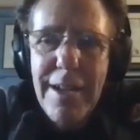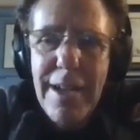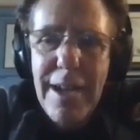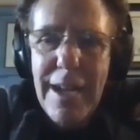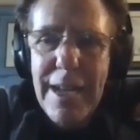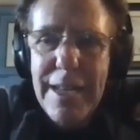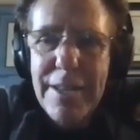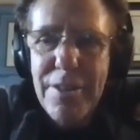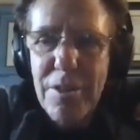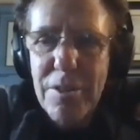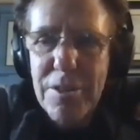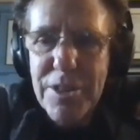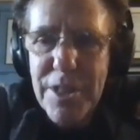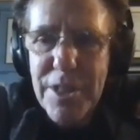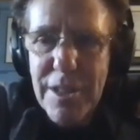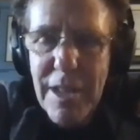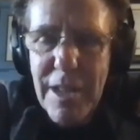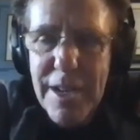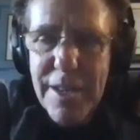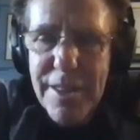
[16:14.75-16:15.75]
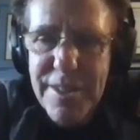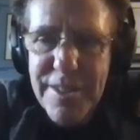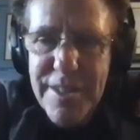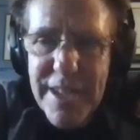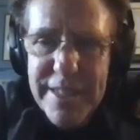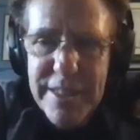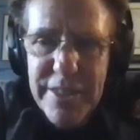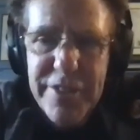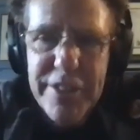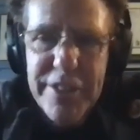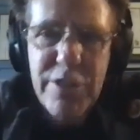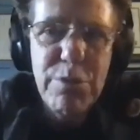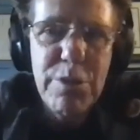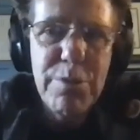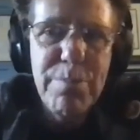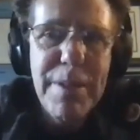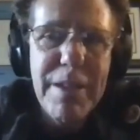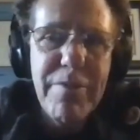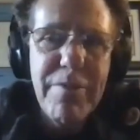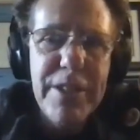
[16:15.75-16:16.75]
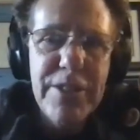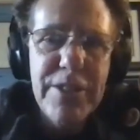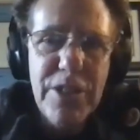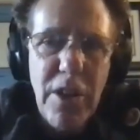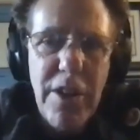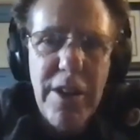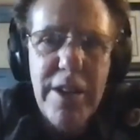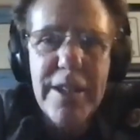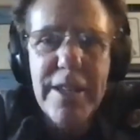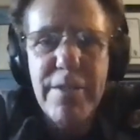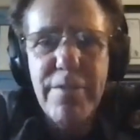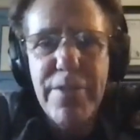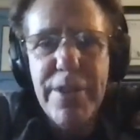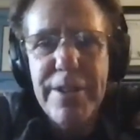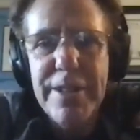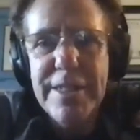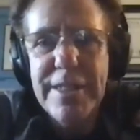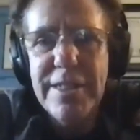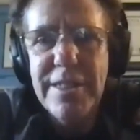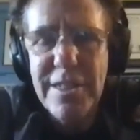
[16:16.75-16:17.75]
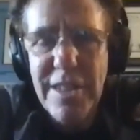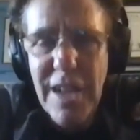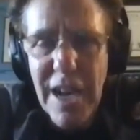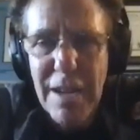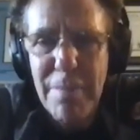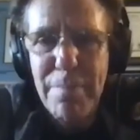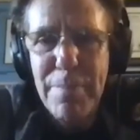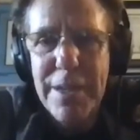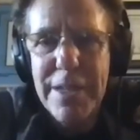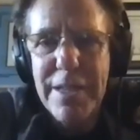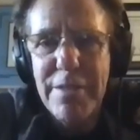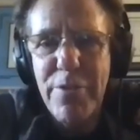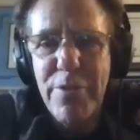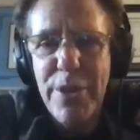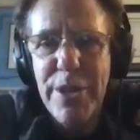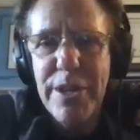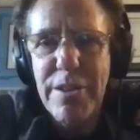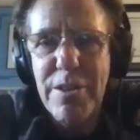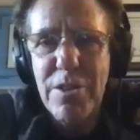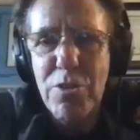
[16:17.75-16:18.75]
I noticed that a lot of the science fiction was being very dark and very dystopic and very